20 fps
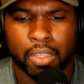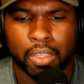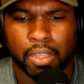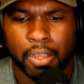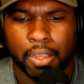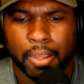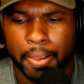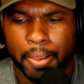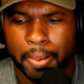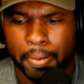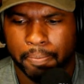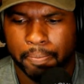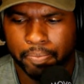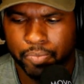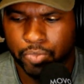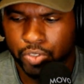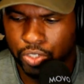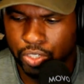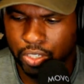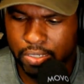Um,
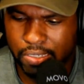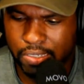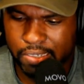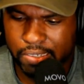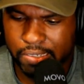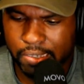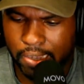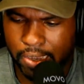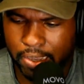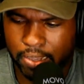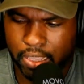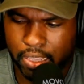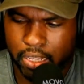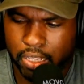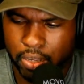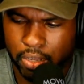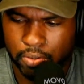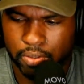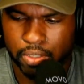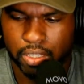Jesus said
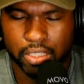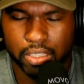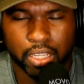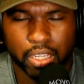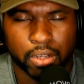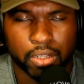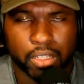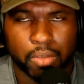that